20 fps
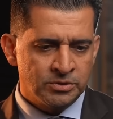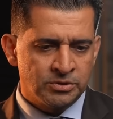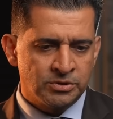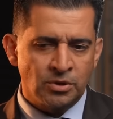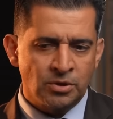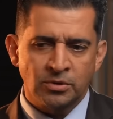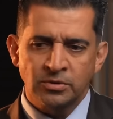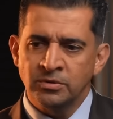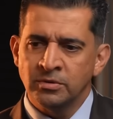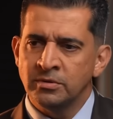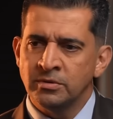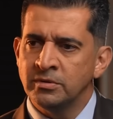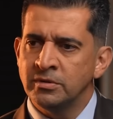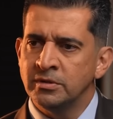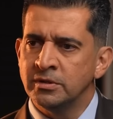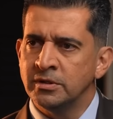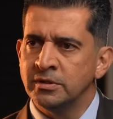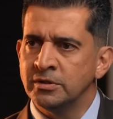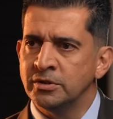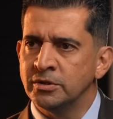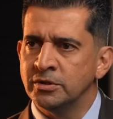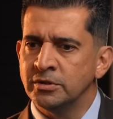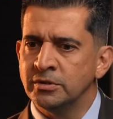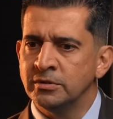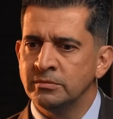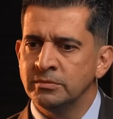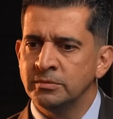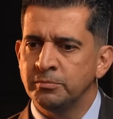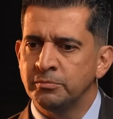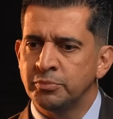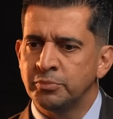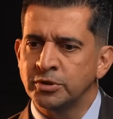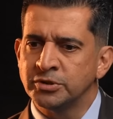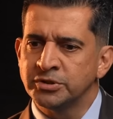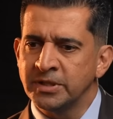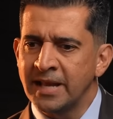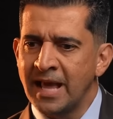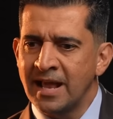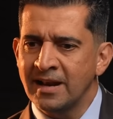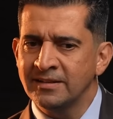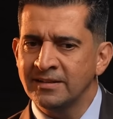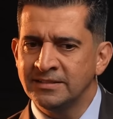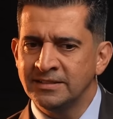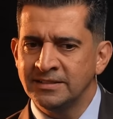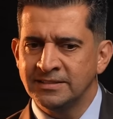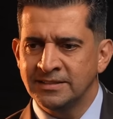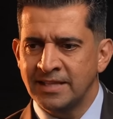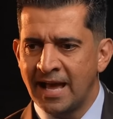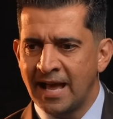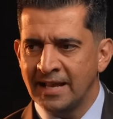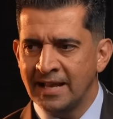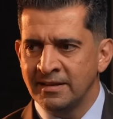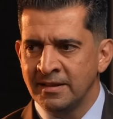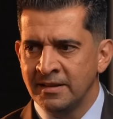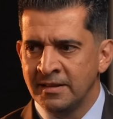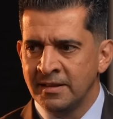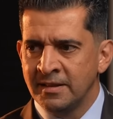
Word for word: certain uh, uh, personalities that